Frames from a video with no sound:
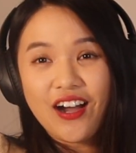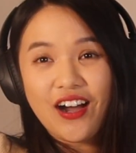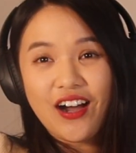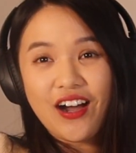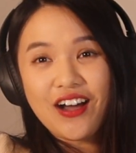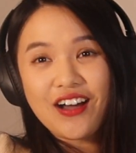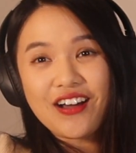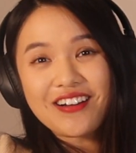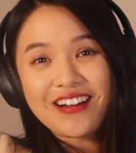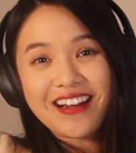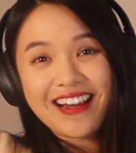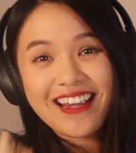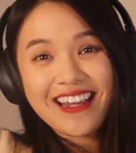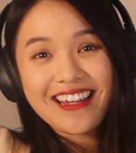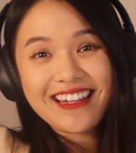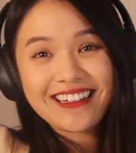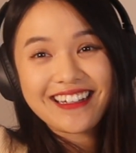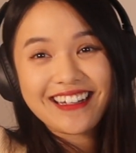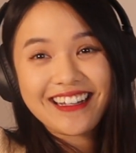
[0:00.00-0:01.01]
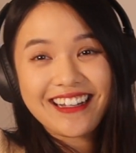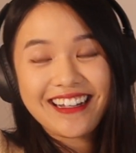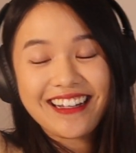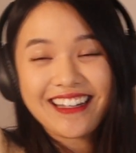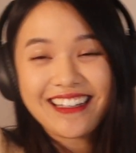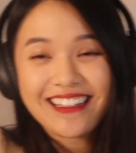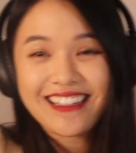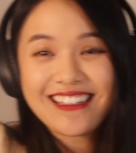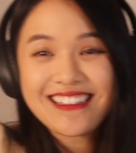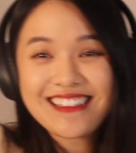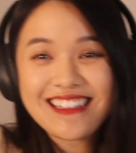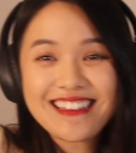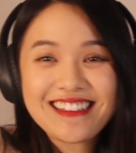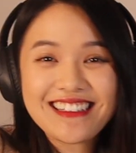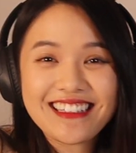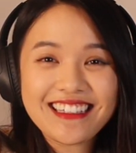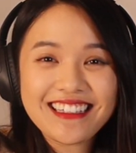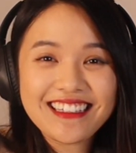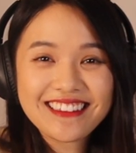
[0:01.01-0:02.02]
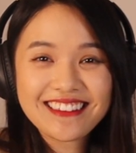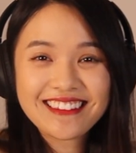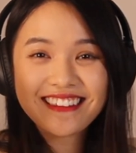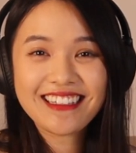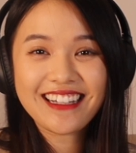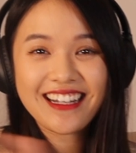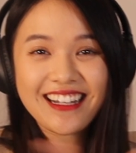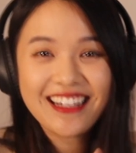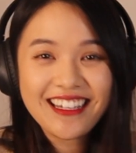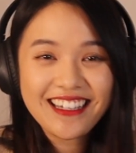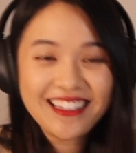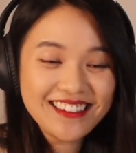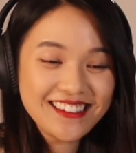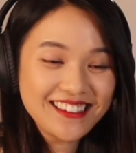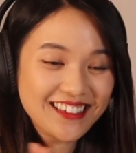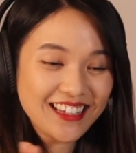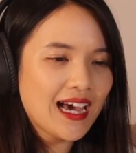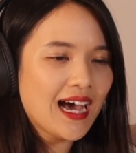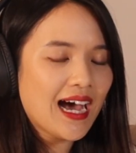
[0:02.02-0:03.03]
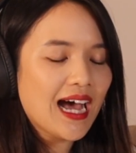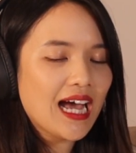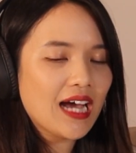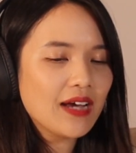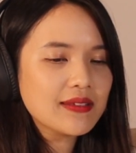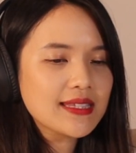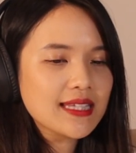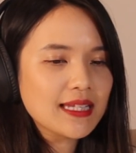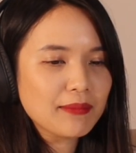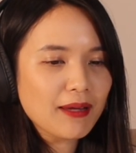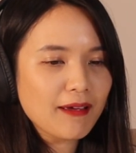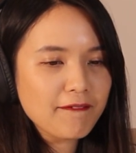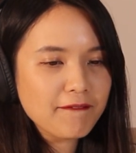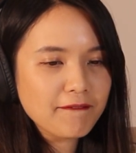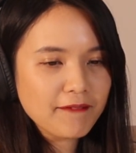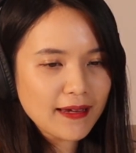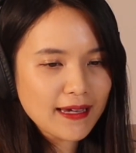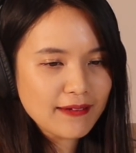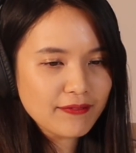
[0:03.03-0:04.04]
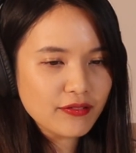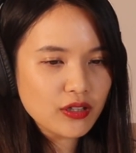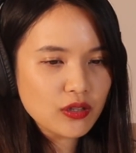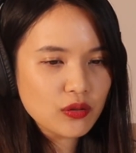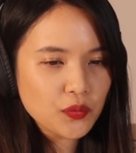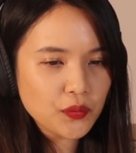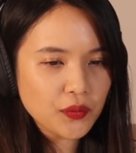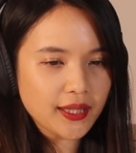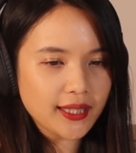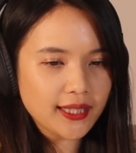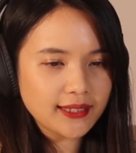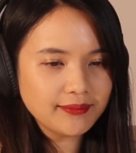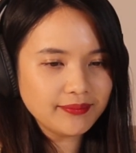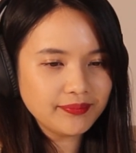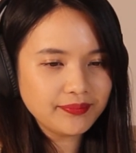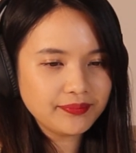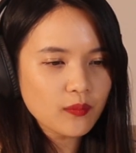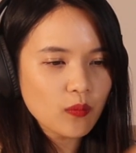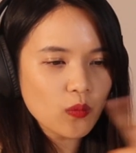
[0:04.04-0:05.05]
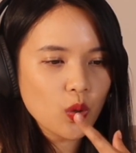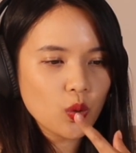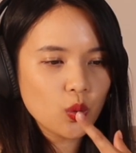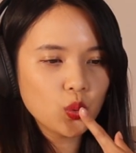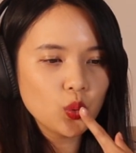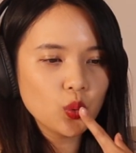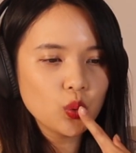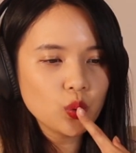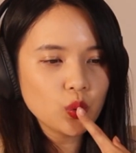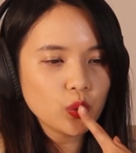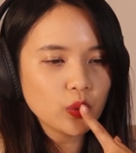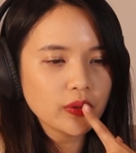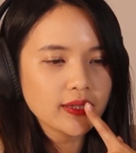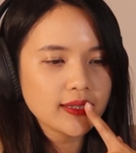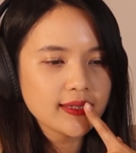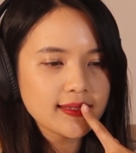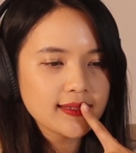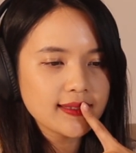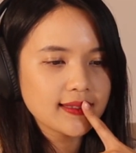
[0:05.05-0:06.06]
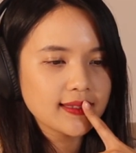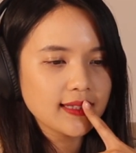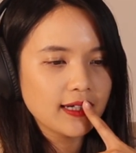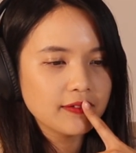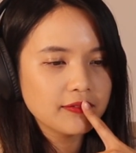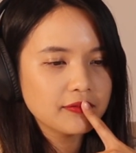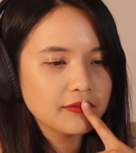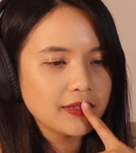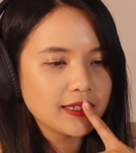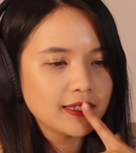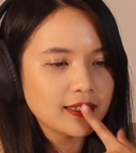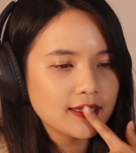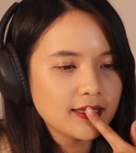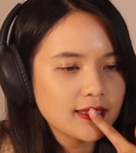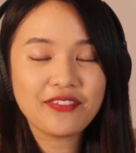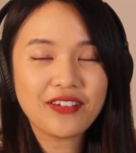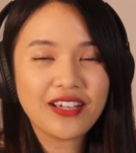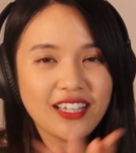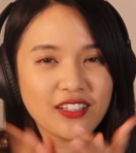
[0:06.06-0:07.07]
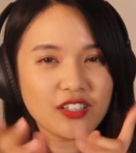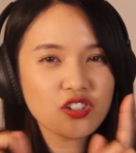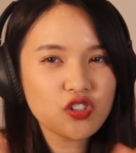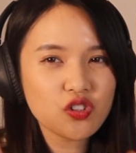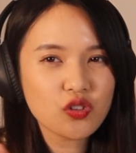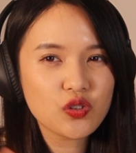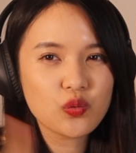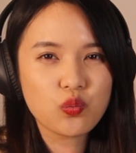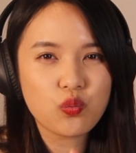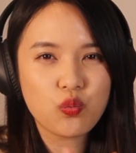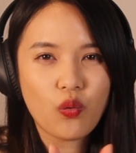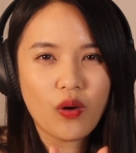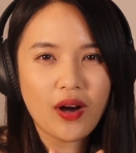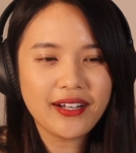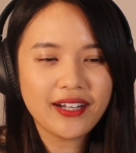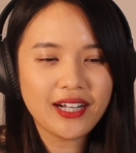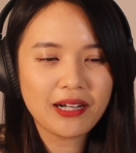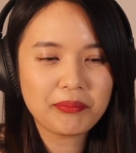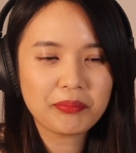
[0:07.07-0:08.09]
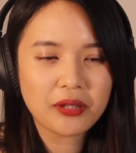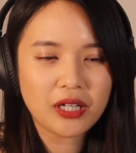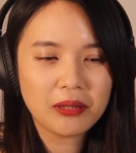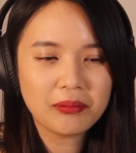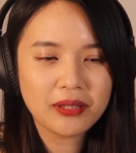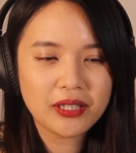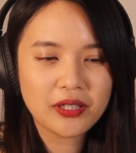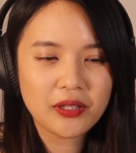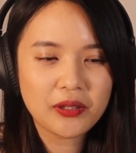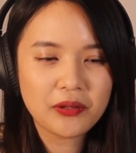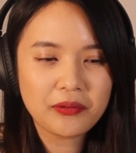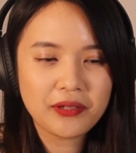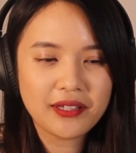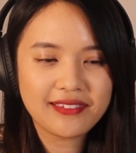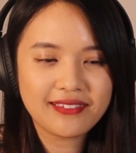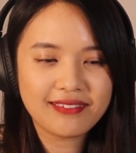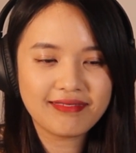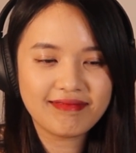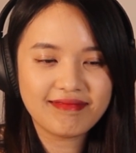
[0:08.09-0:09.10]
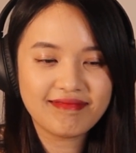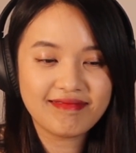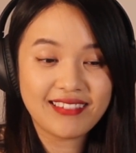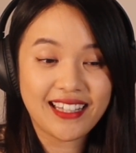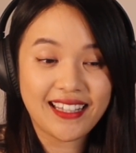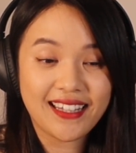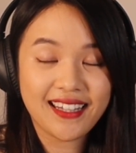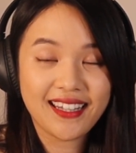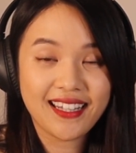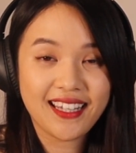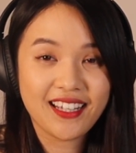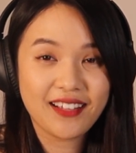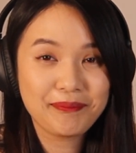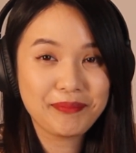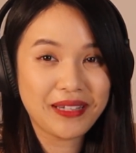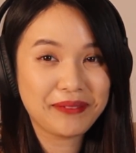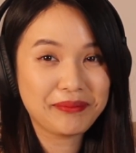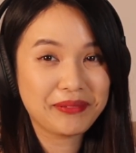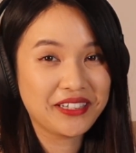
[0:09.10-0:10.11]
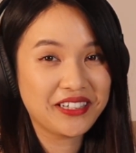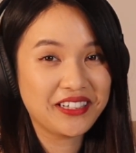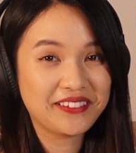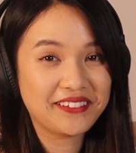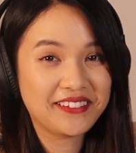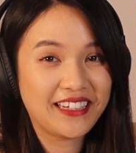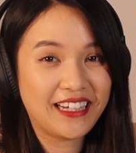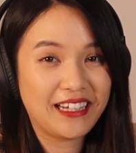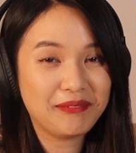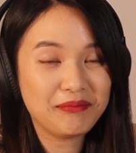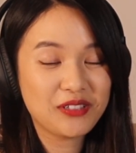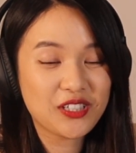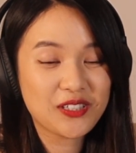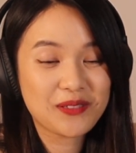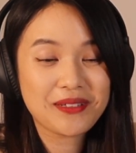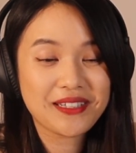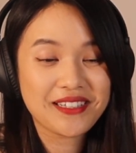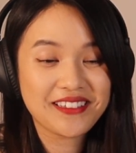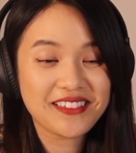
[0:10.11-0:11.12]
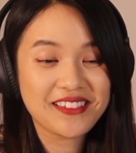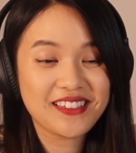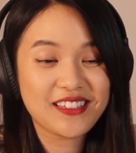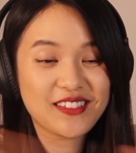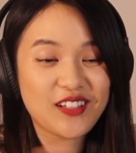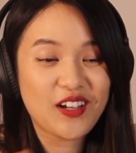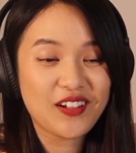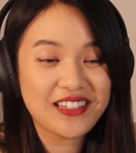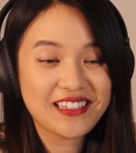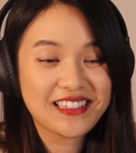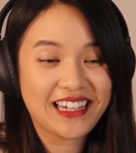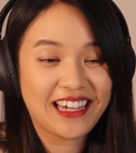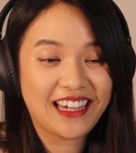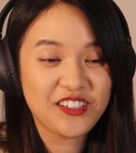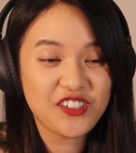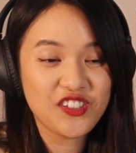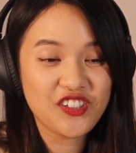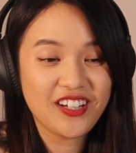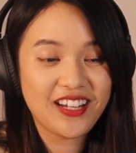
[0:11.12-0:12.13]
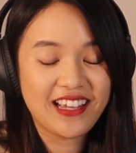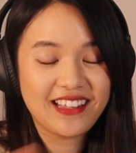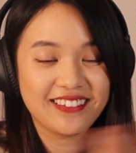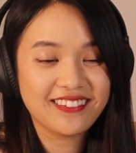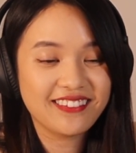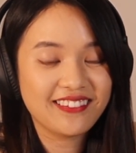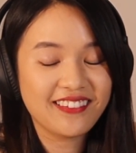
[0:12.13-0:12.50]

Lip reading: All right, I guess that's it, guys. I'd say my favorite one. Ooh, this is a tough one. If I had to choose one, I'd probably go with Tananai, Baby Goddamn, just because the song is catchy and